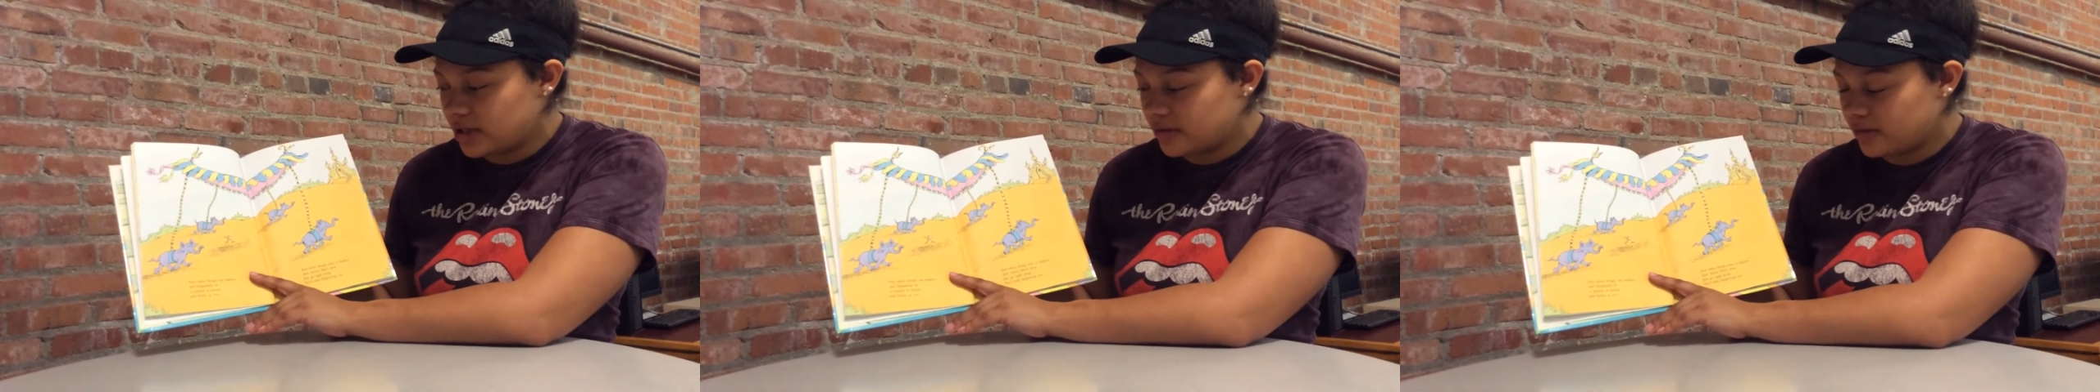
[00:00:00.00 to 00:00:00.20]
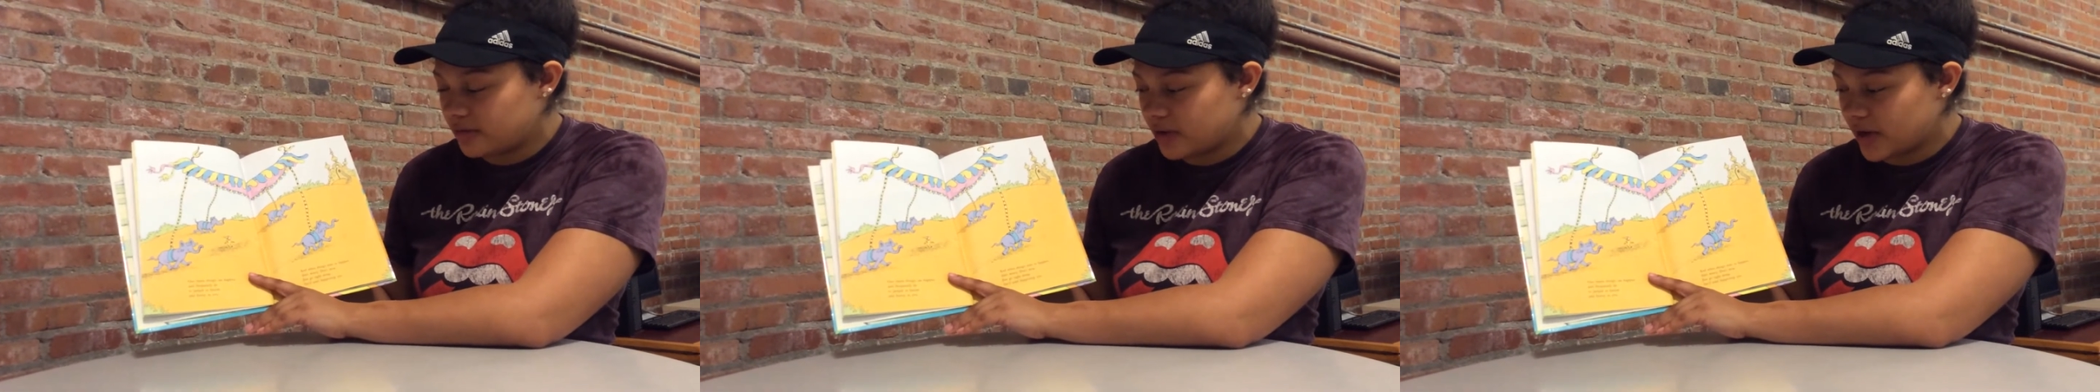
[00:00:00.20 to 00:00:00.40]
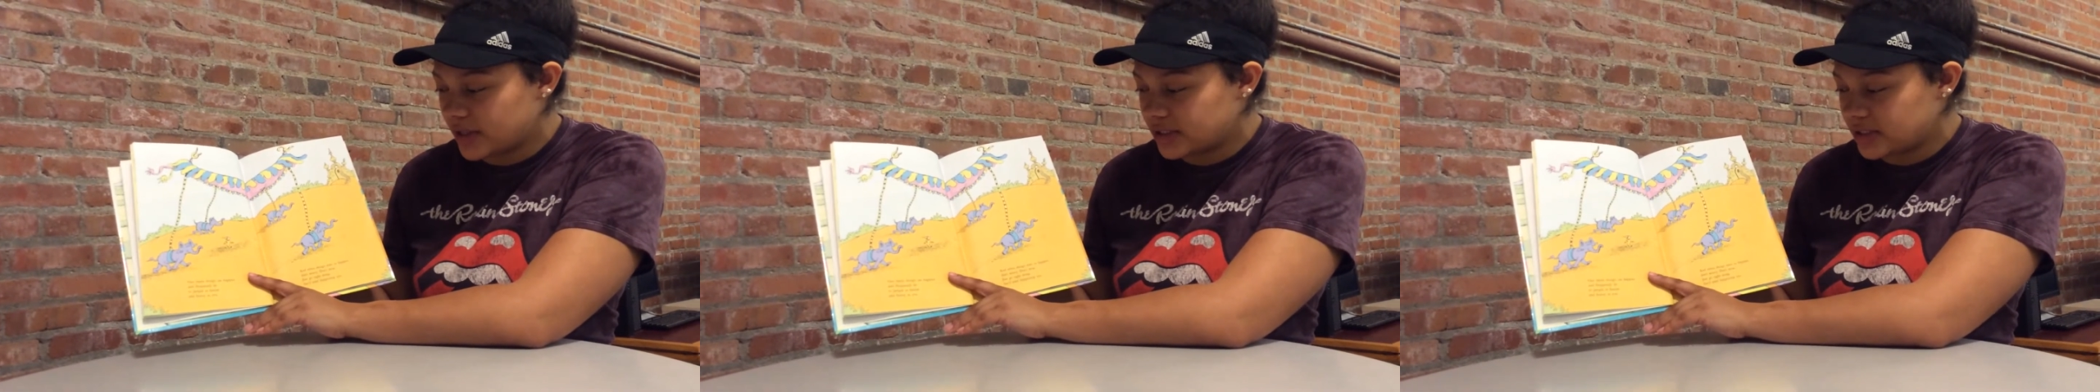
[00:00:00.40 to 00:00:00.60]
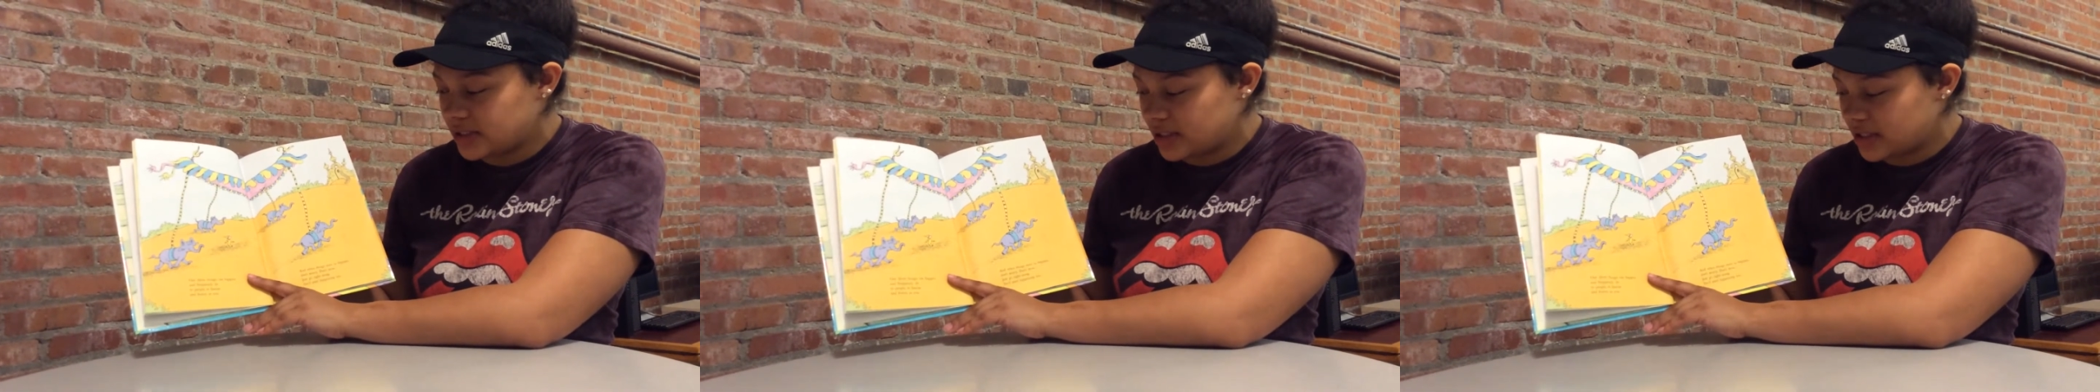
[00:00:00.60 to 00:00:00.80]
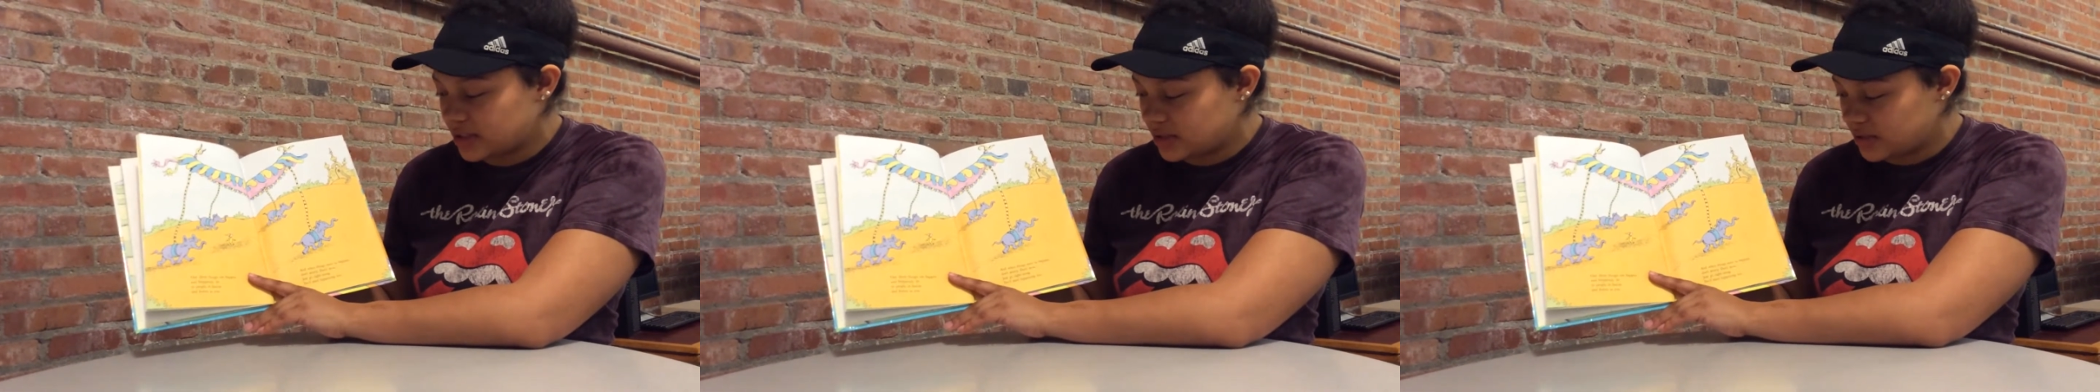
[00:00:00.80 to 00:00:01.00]
and
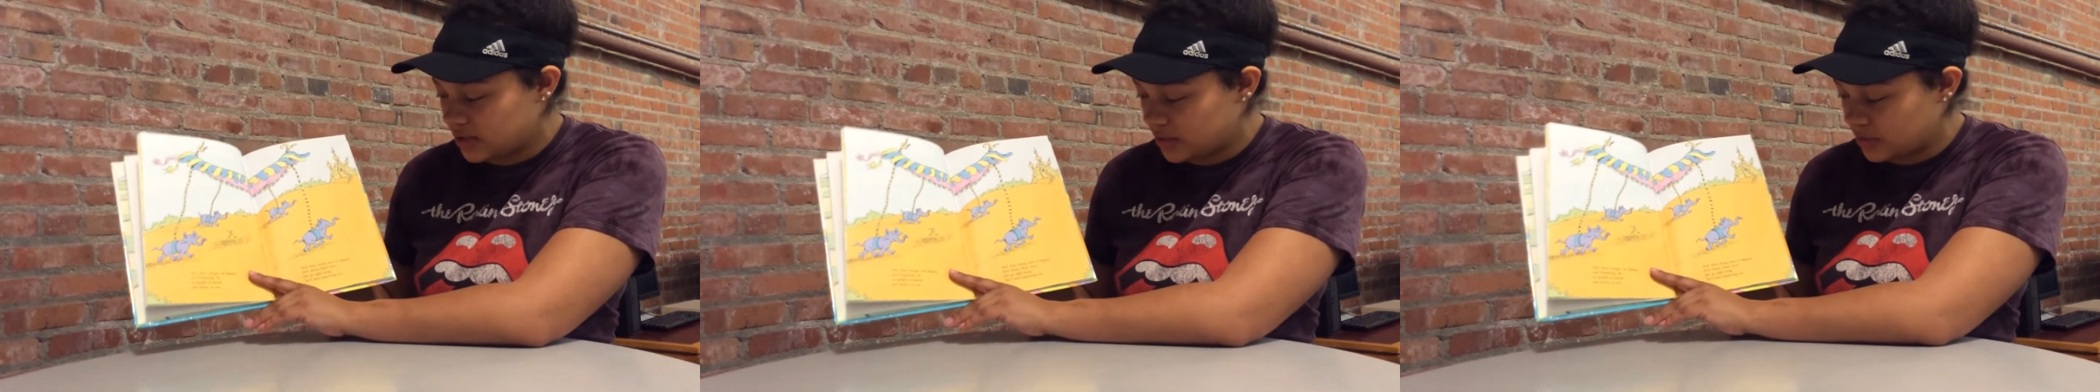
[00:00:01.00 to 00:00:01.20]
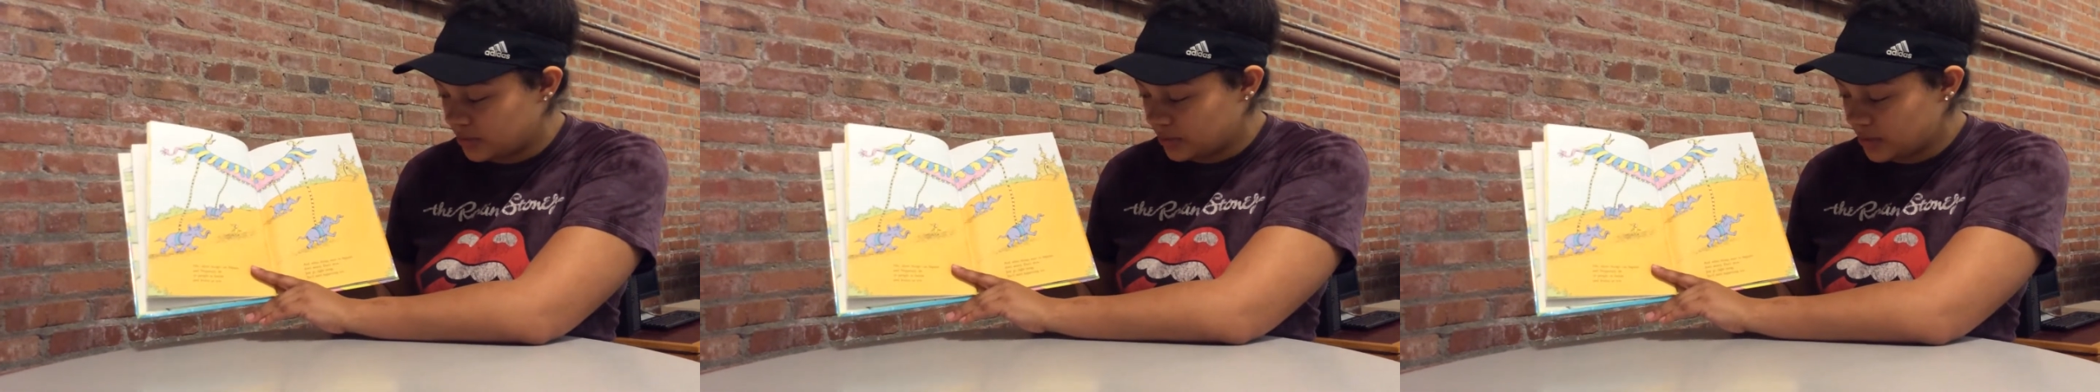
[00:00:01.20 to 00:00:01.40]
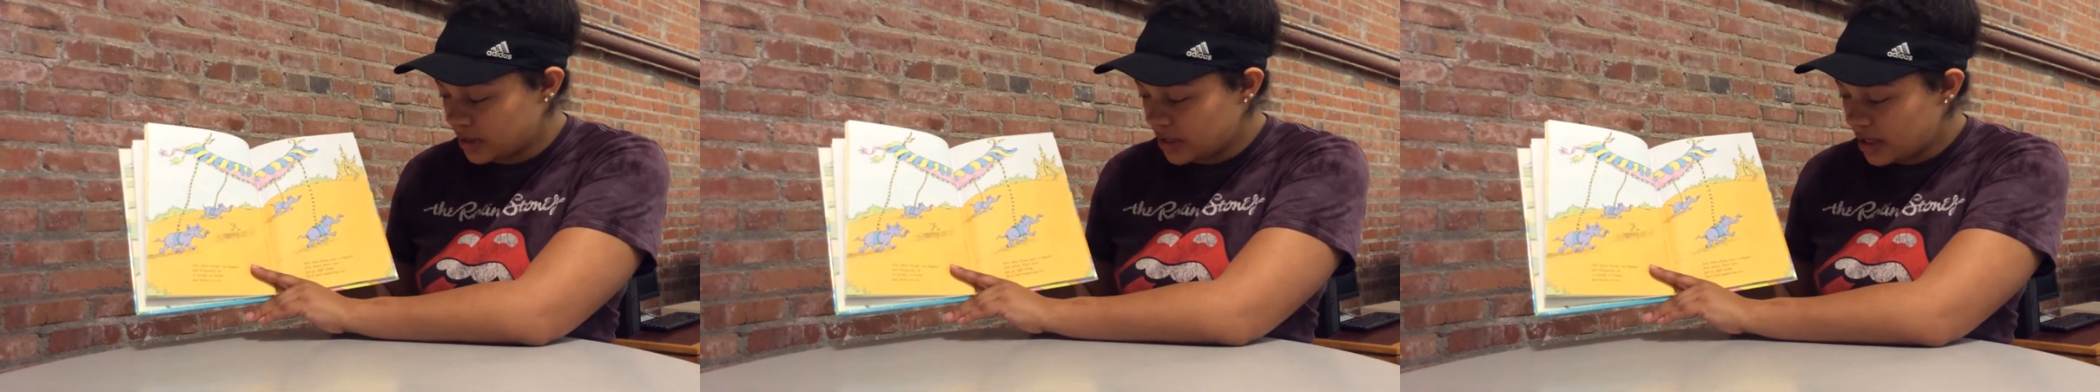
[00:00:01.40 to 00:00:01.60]
fussy as you.